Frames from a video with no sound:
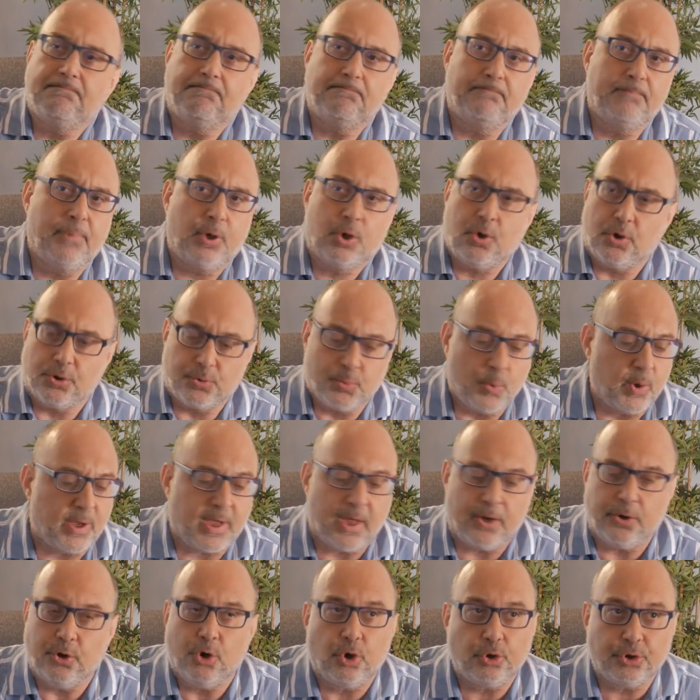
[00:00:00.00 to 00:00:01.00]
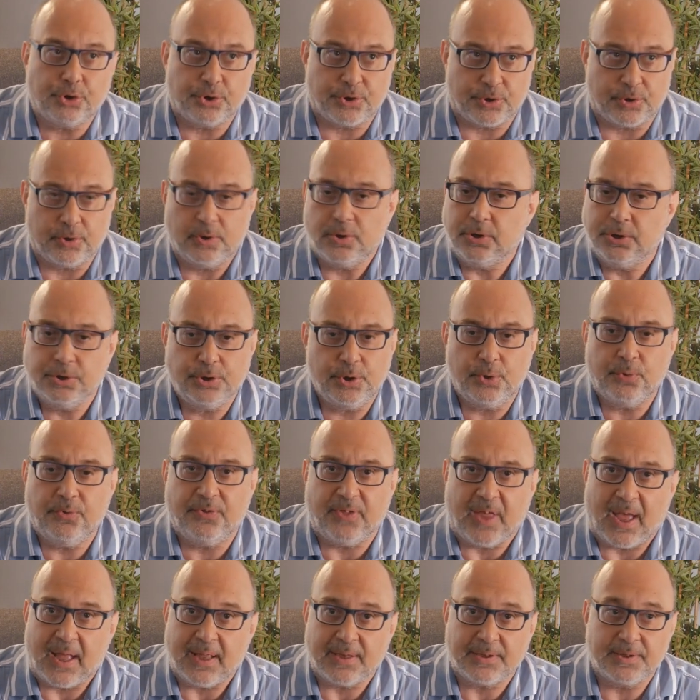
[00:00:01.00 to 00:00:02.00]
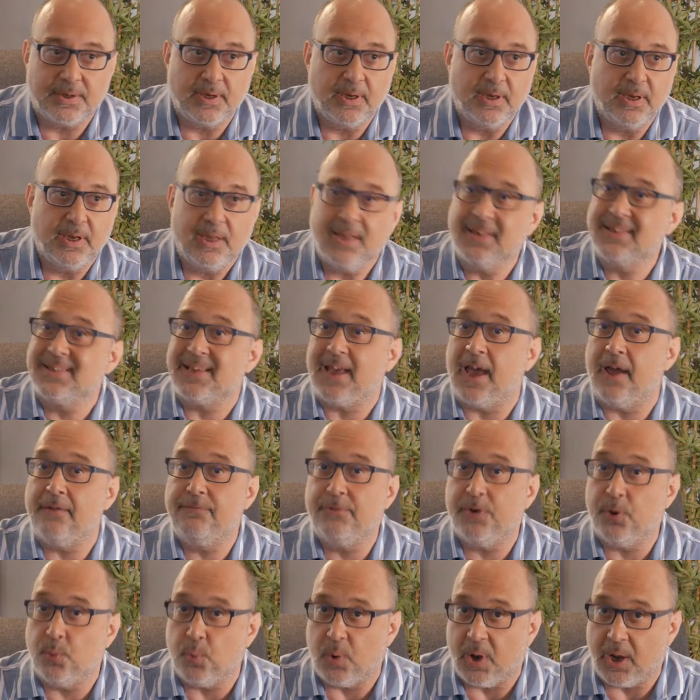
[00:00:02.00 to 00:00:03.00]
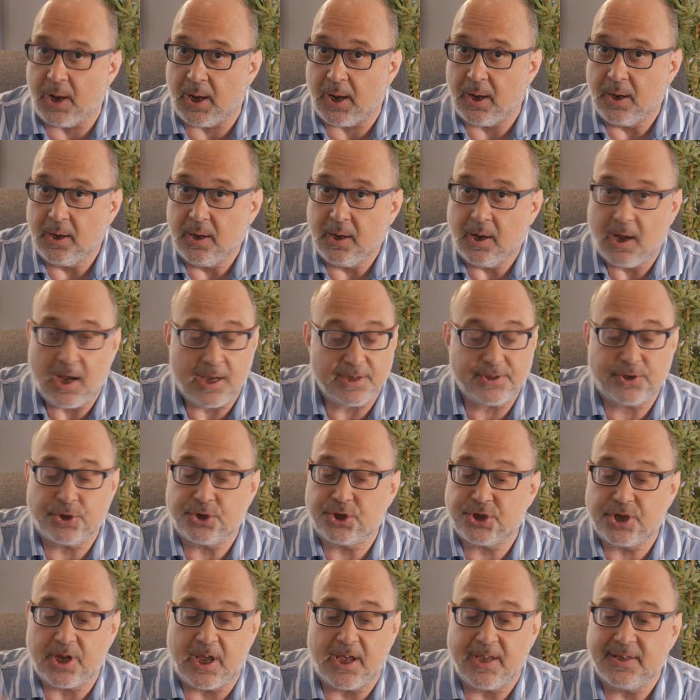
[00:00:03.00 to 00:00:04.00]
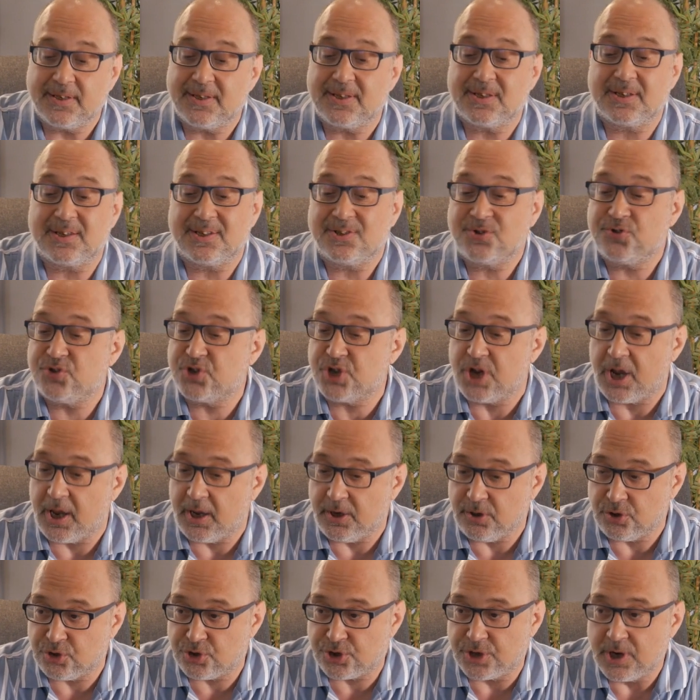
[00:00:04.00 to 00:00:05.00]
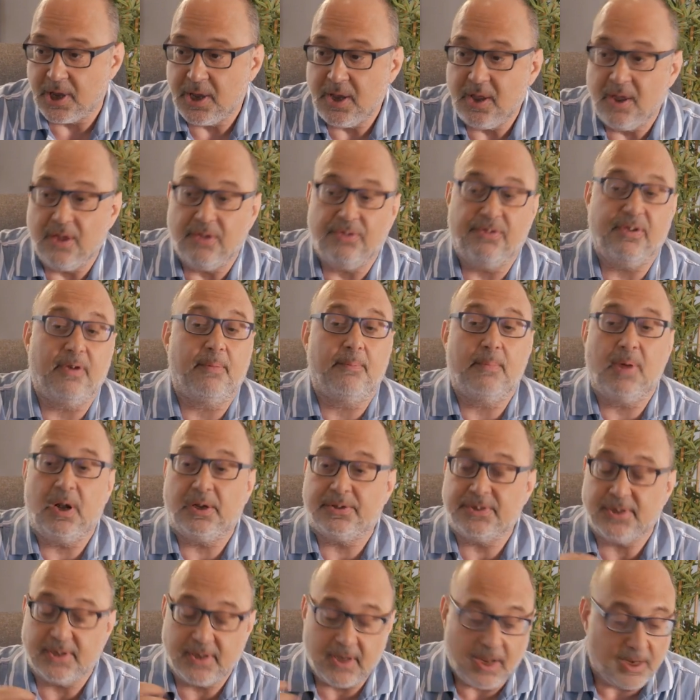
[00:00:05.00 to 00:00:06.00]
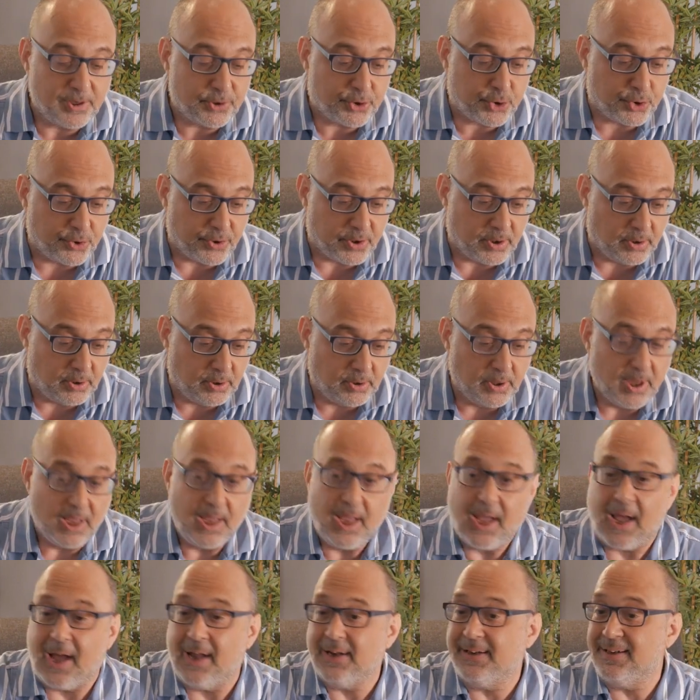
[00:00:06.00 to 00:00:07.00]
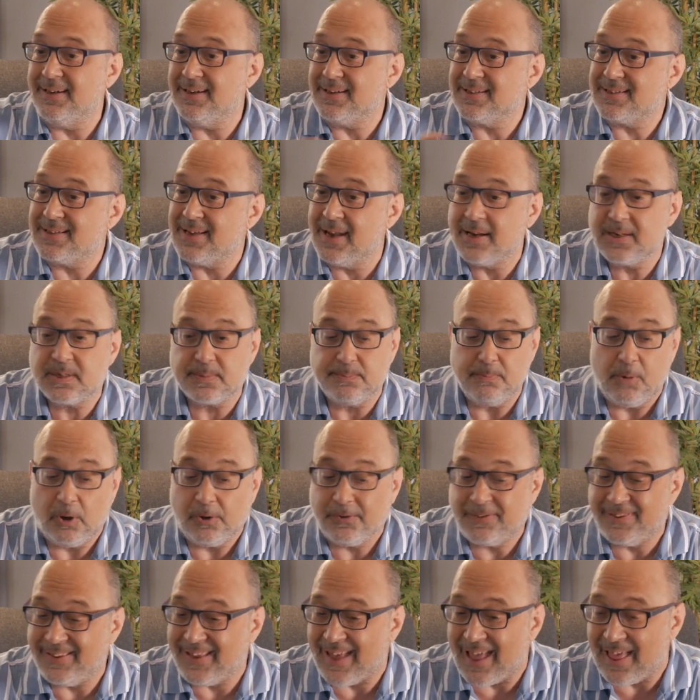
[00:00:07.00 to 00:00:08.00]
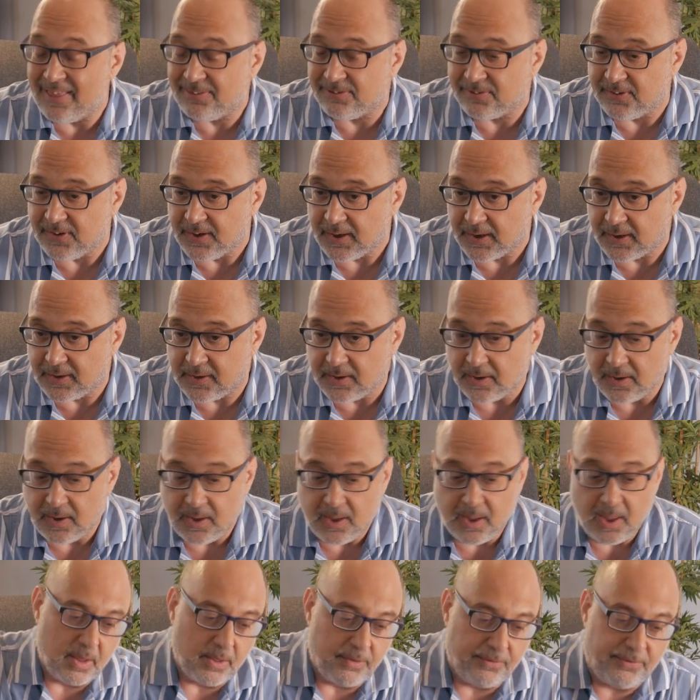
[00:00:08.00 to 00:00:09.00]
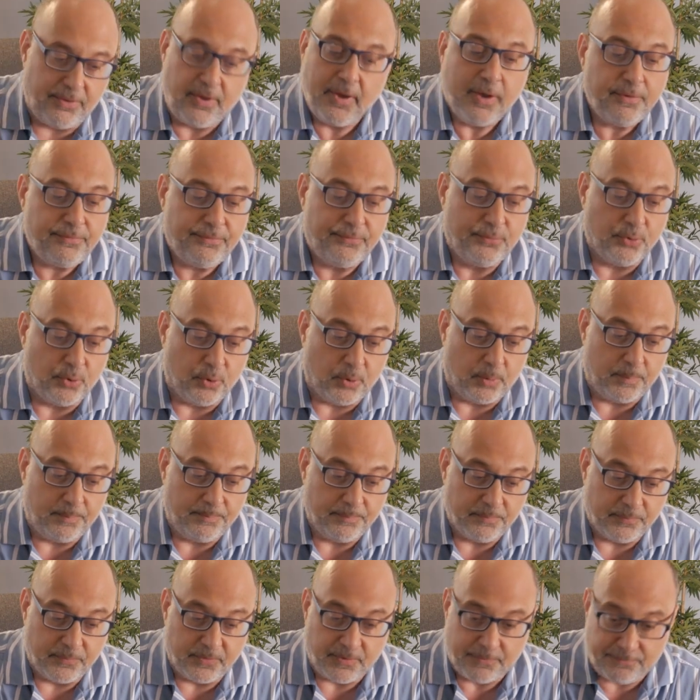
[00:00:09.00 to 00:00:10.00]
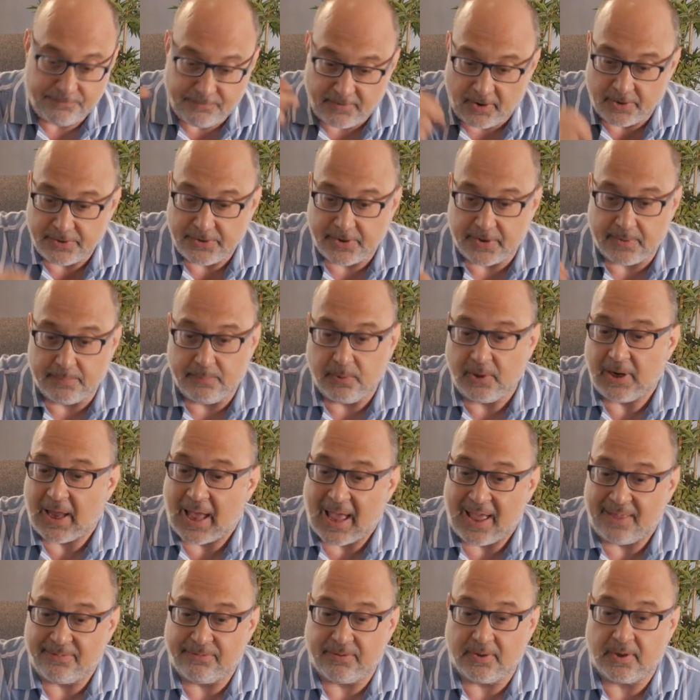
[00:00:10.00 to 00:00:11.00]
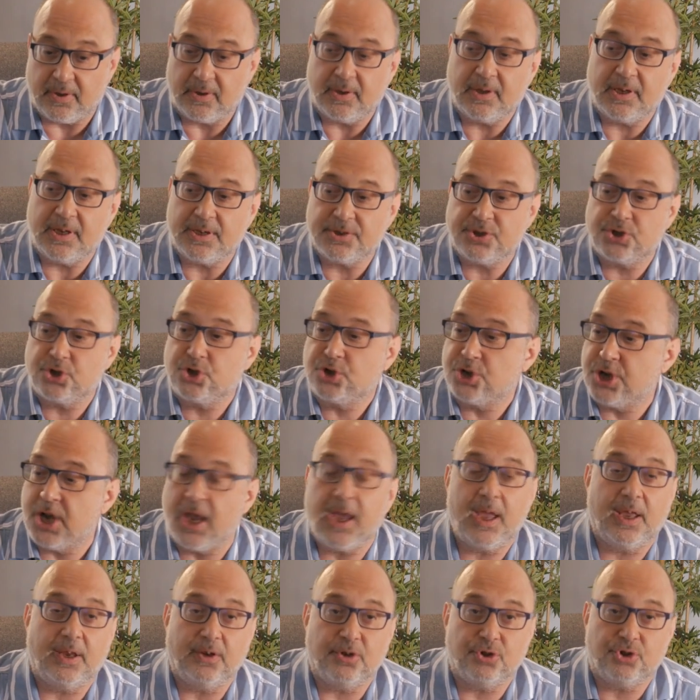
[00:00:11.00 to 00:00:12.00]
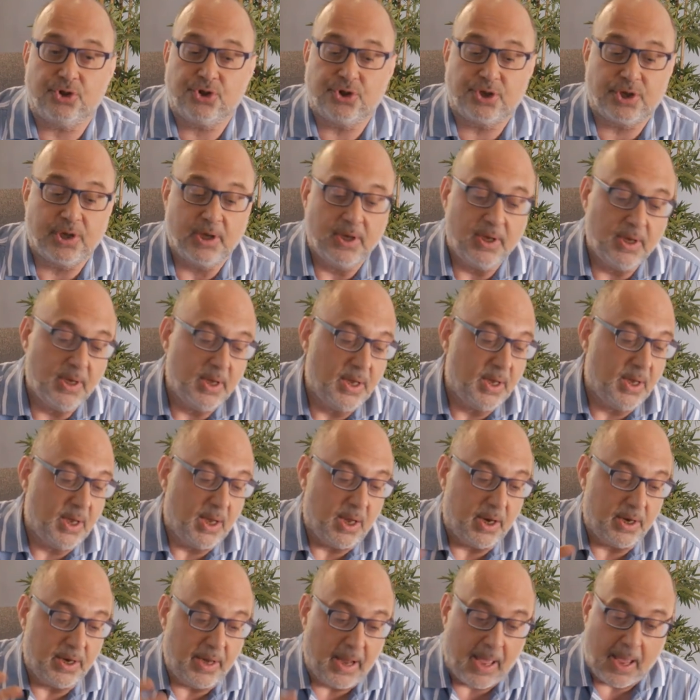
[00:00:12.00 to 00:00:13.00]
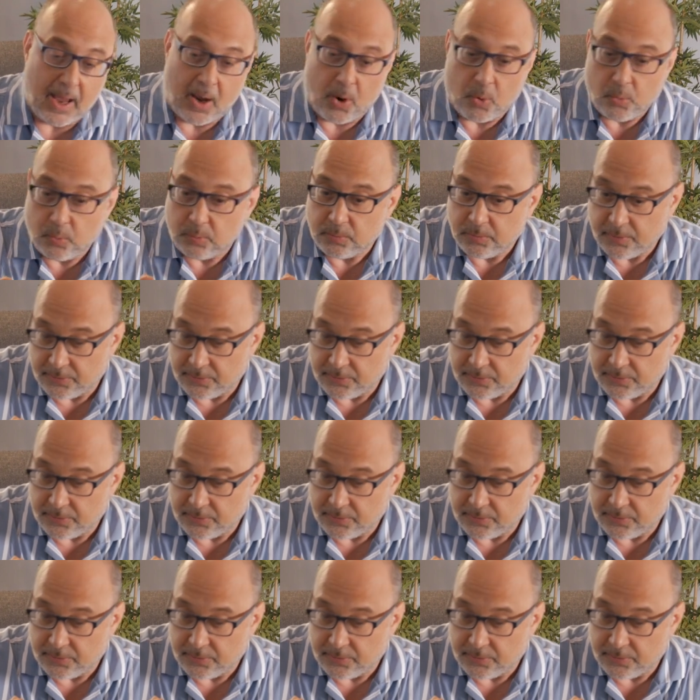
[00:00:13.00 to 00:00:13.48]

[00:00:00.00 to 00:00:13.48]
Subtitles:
because we cannot do that. It's everywhere. Our societies has changed. They're multicultural and in a sense multi-ethnic. Therefore, the vulnerable other has changed. Now,